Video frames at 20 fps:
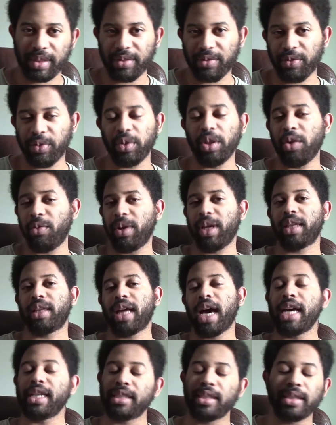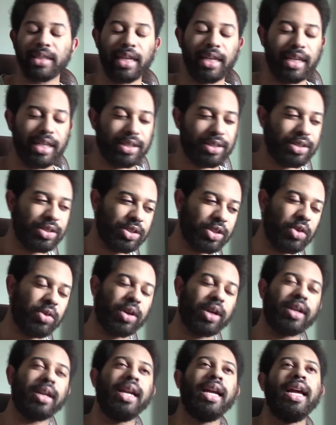fully realizes that he's the
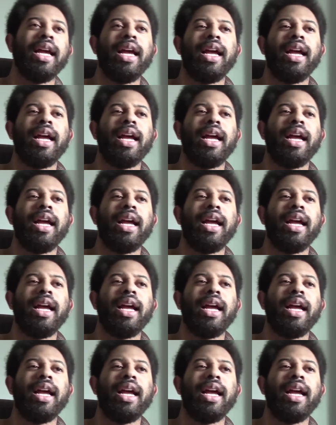Joker.